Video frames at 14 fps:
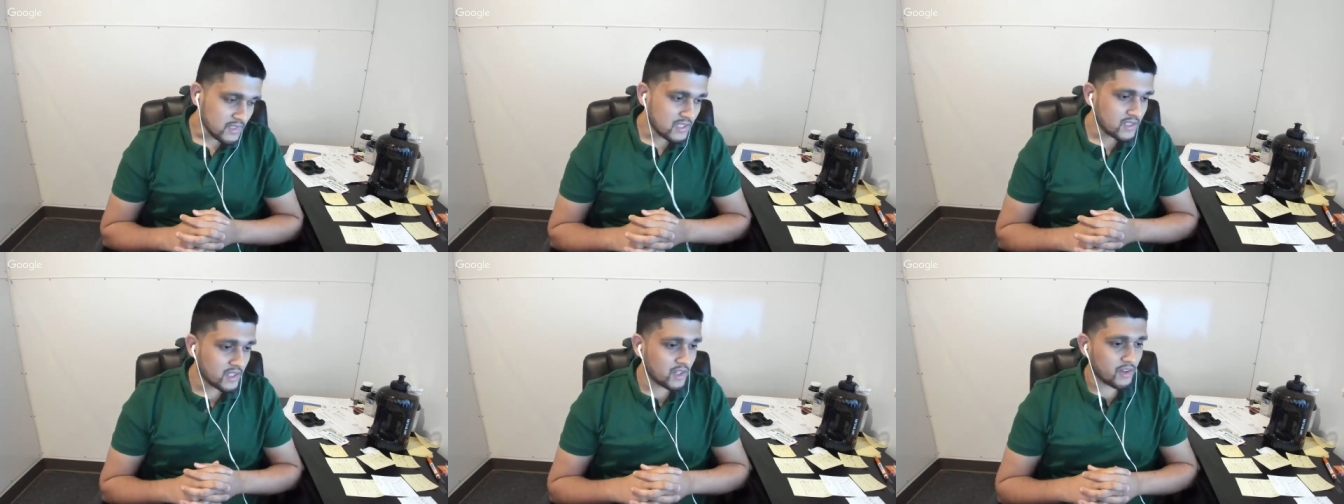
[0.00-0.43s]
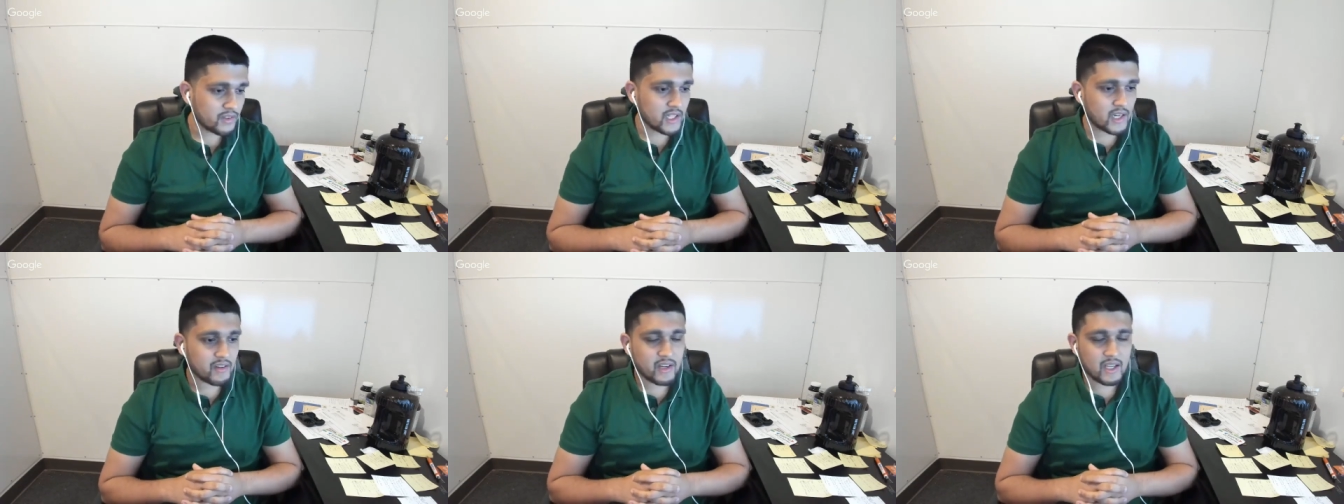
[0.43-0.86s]
you know,
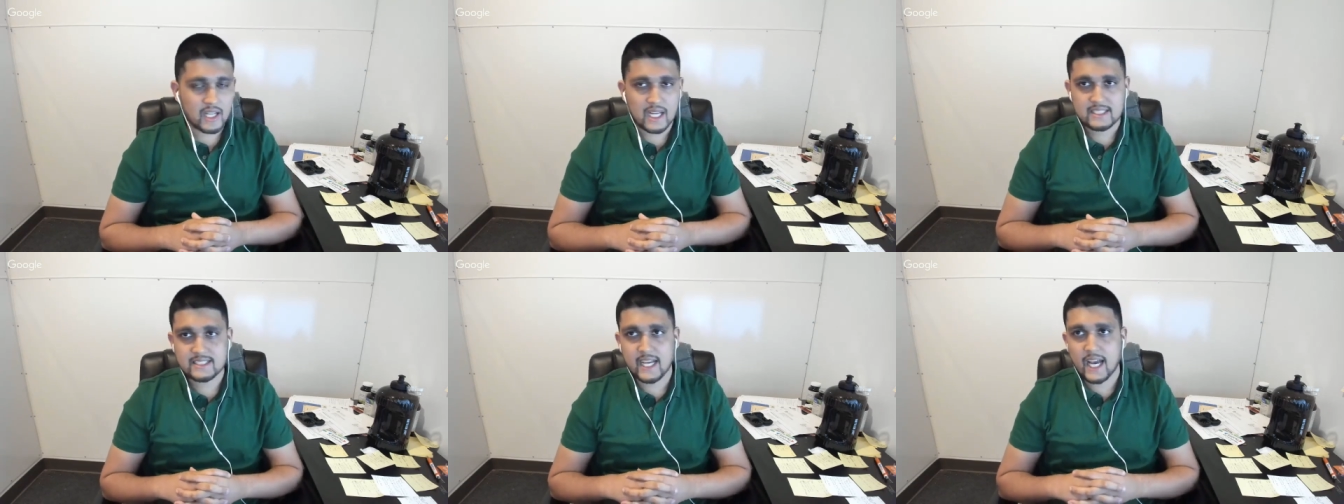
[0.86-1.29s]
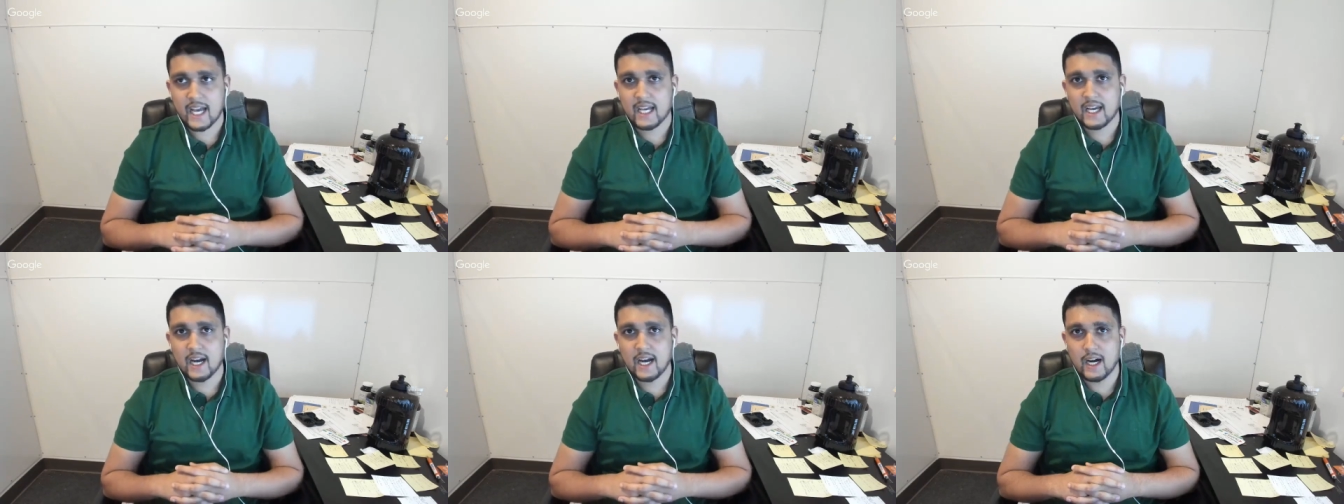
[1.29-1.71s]
then I realized
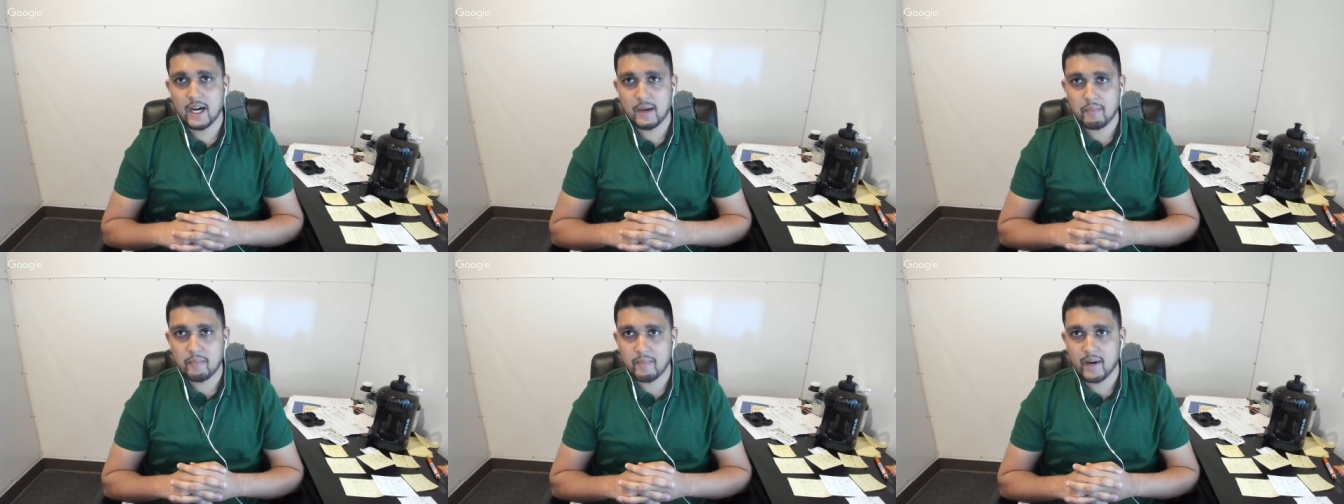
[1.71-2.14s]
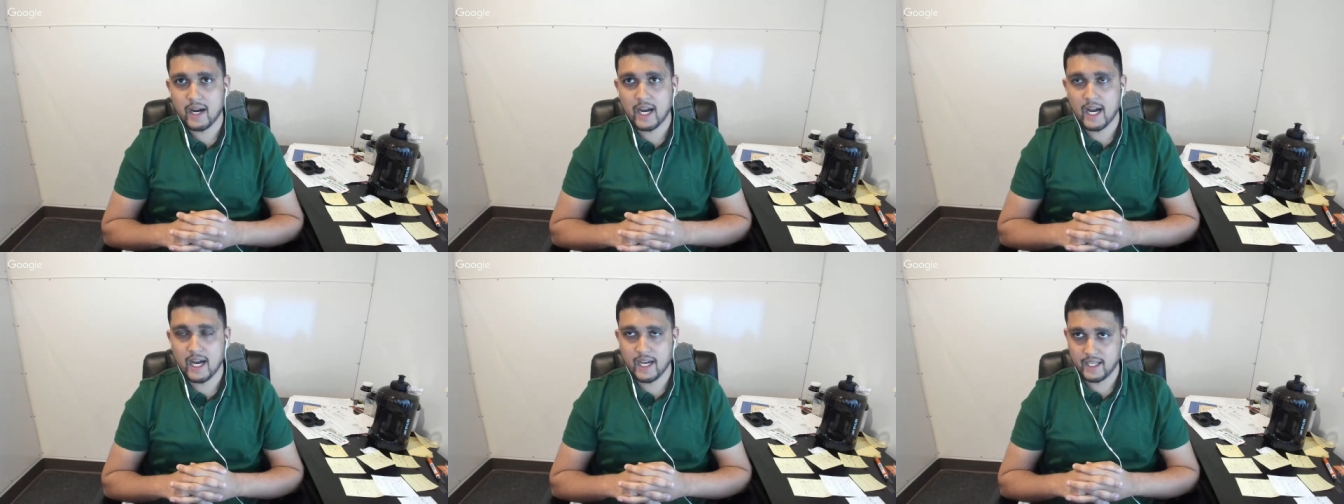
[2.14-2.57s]
that um,
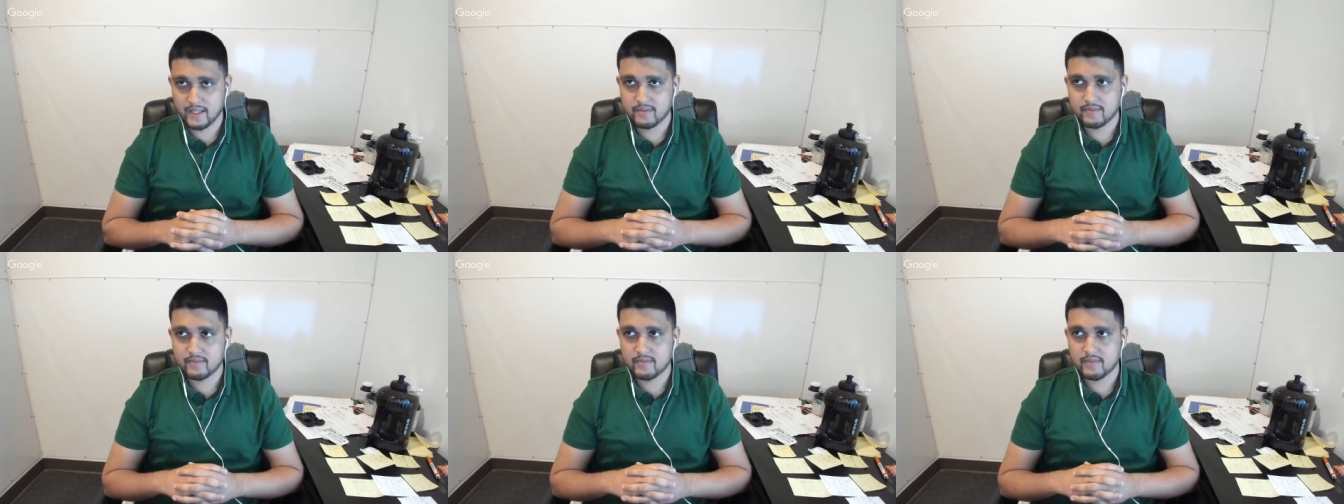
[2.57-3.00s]
I,